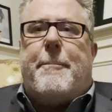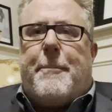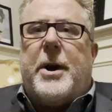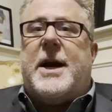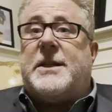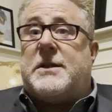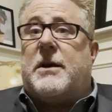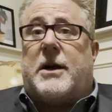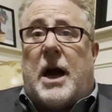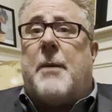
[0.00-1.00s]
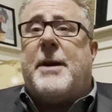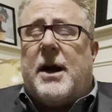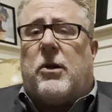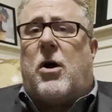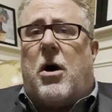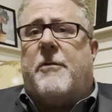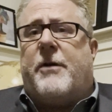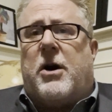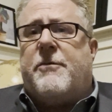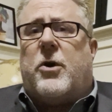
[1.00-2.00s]
But it's coming along
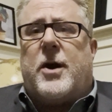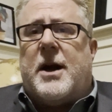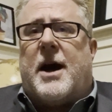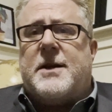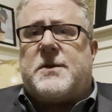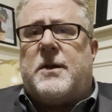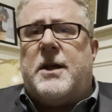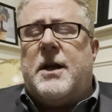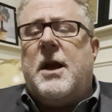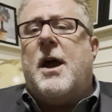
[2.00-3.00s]
very, very nicely,